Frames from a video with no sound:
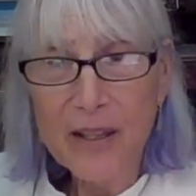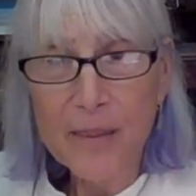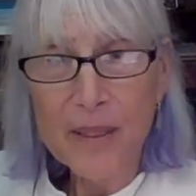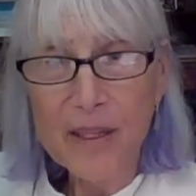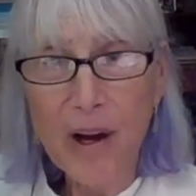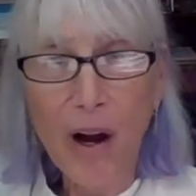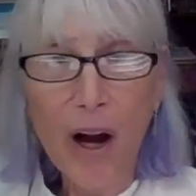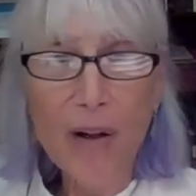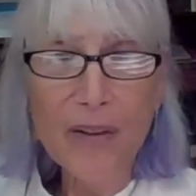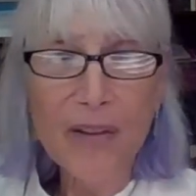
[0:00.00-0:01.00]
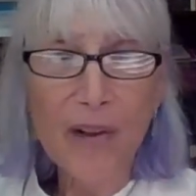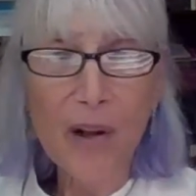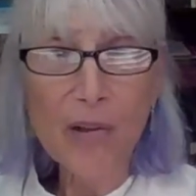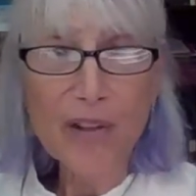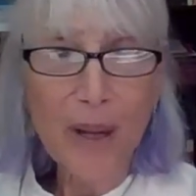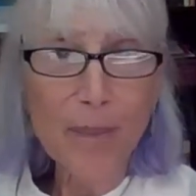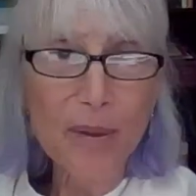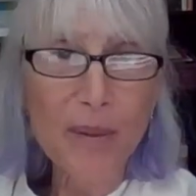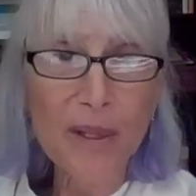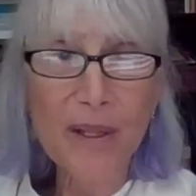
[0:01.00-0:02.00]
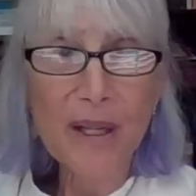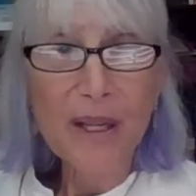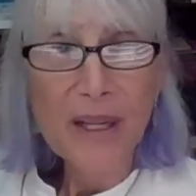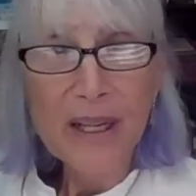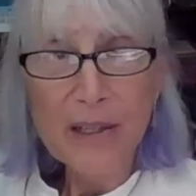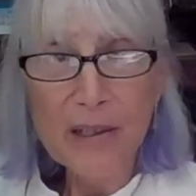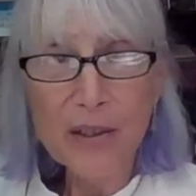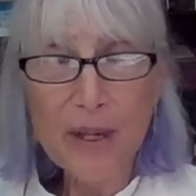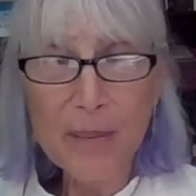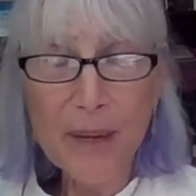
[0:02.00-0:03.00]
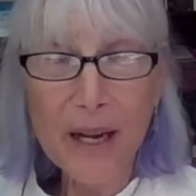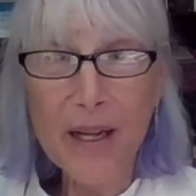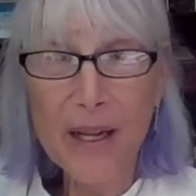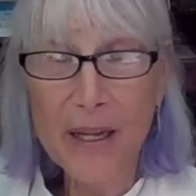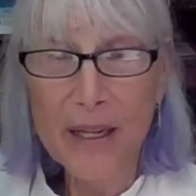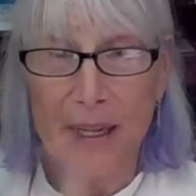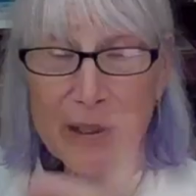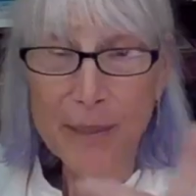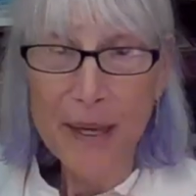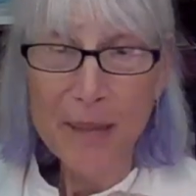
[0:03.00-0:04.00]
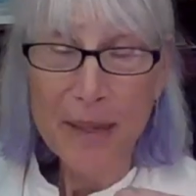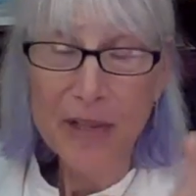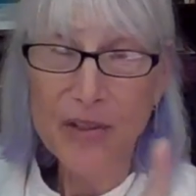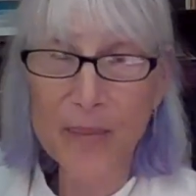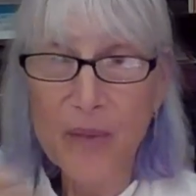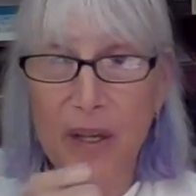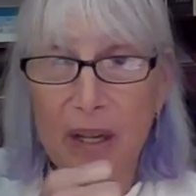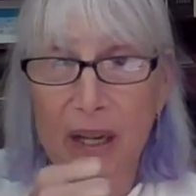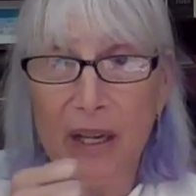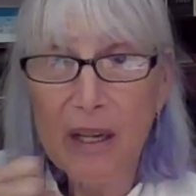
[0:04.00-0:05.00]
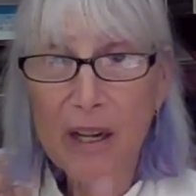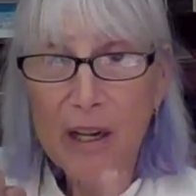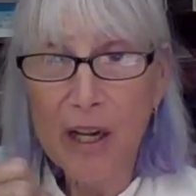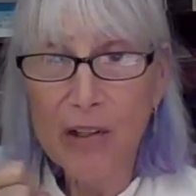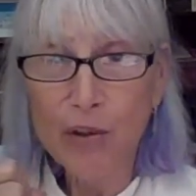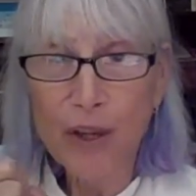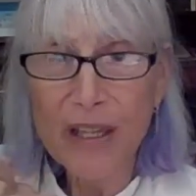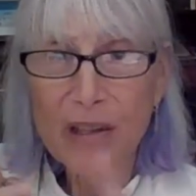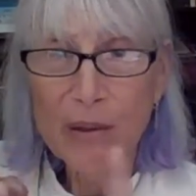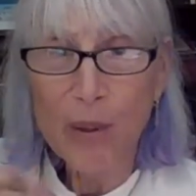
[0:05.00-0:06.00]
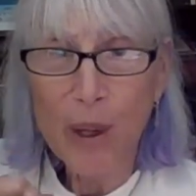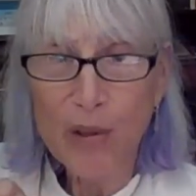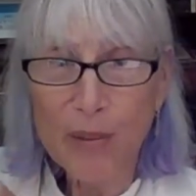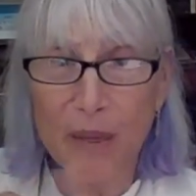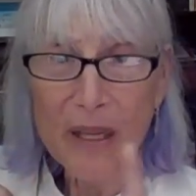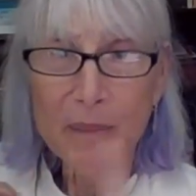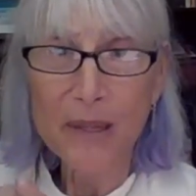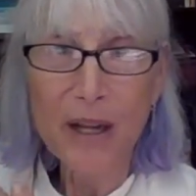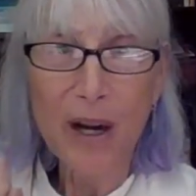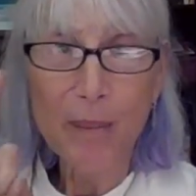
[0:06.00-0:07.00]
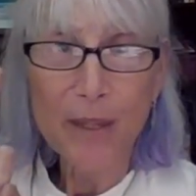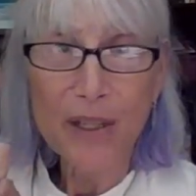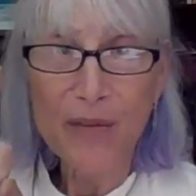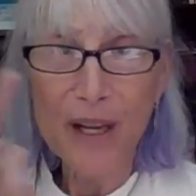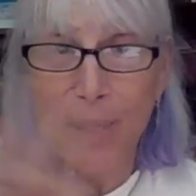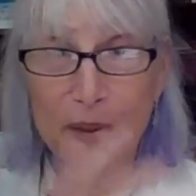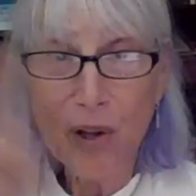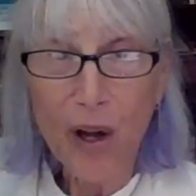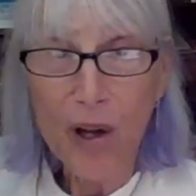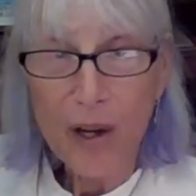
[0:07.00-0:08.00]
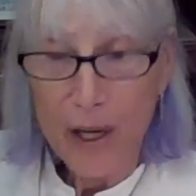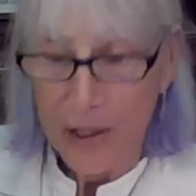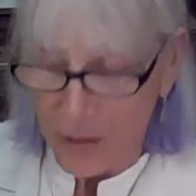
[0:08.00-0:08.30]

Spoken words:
but the whole supplement industry, and I might mention chondroitin, glucosamine, and B-complex vitamins all cause